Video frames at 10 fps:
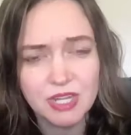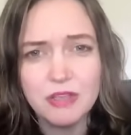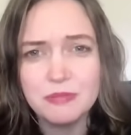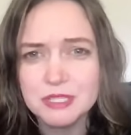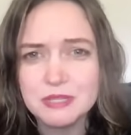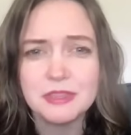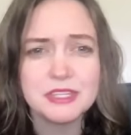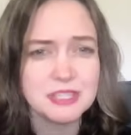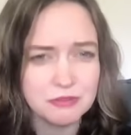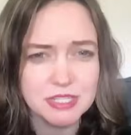Now, I posted about
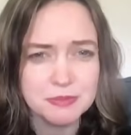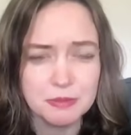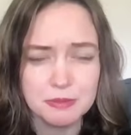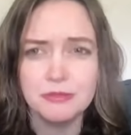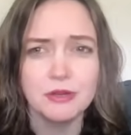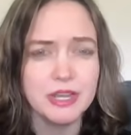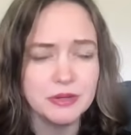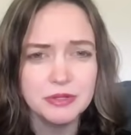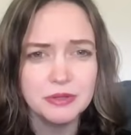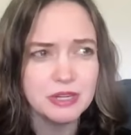this on Facebook before. I
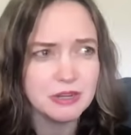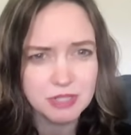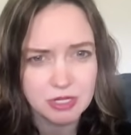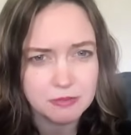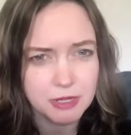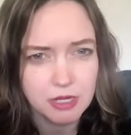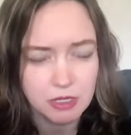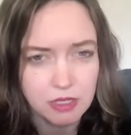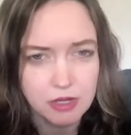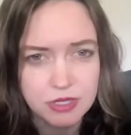don't know that I've talked about it
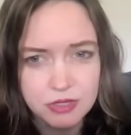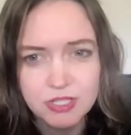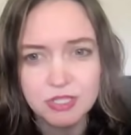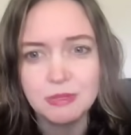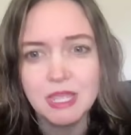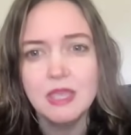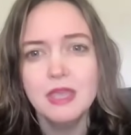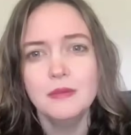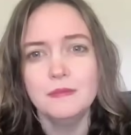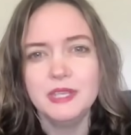a lot on YouTube.
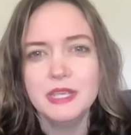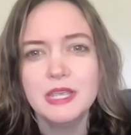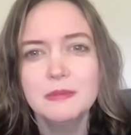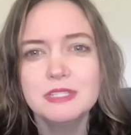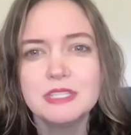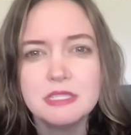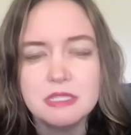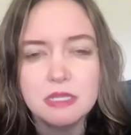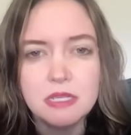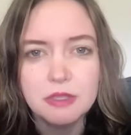Being able to
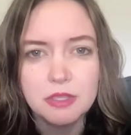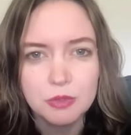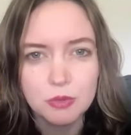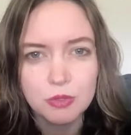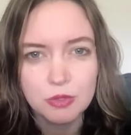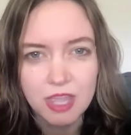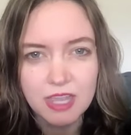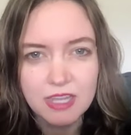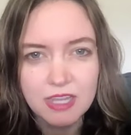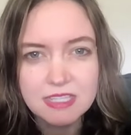see the northern
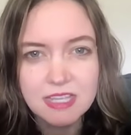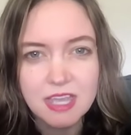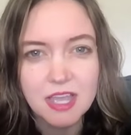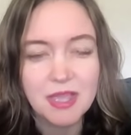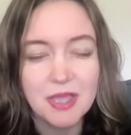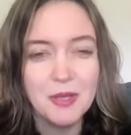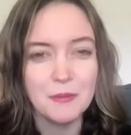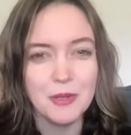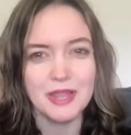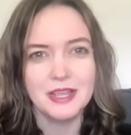lights uh,
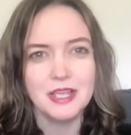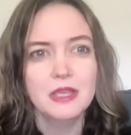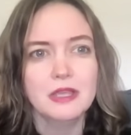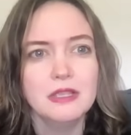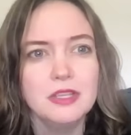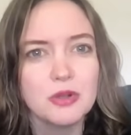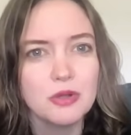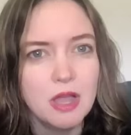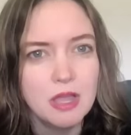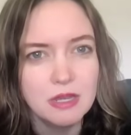when
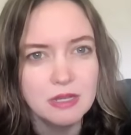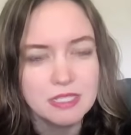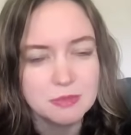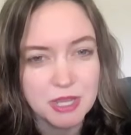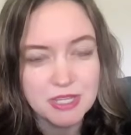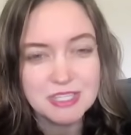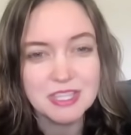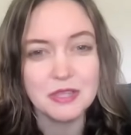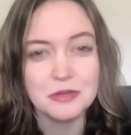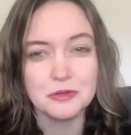you're not in a space
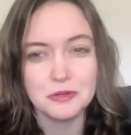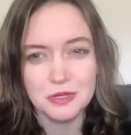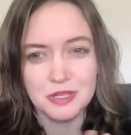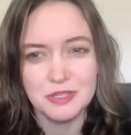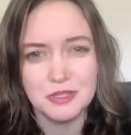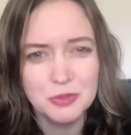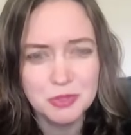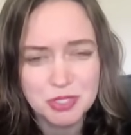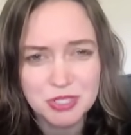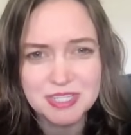that
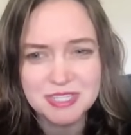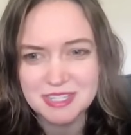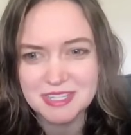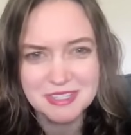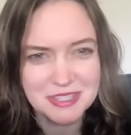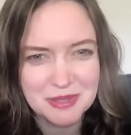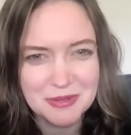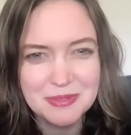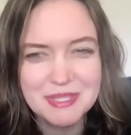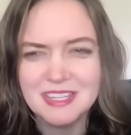usually sees
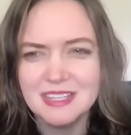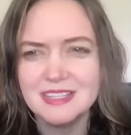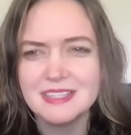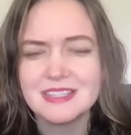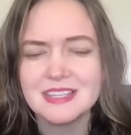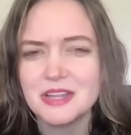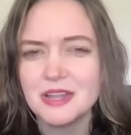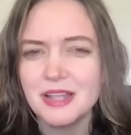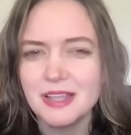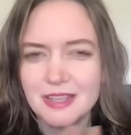those is
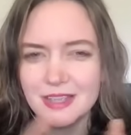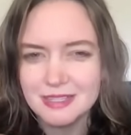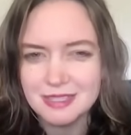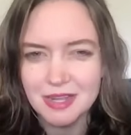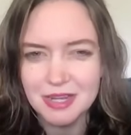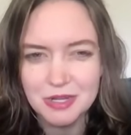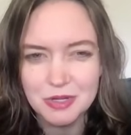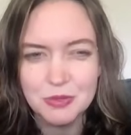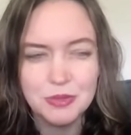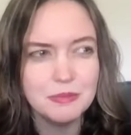exciting
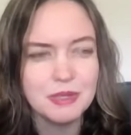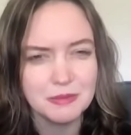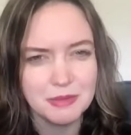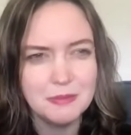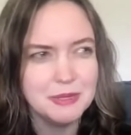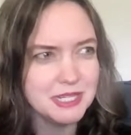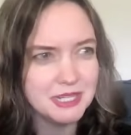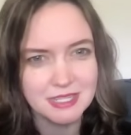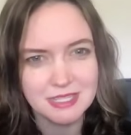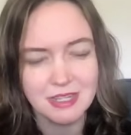and cool, but in my
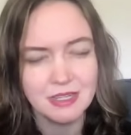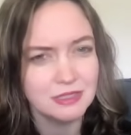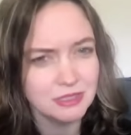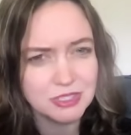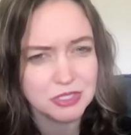opinion, it's a little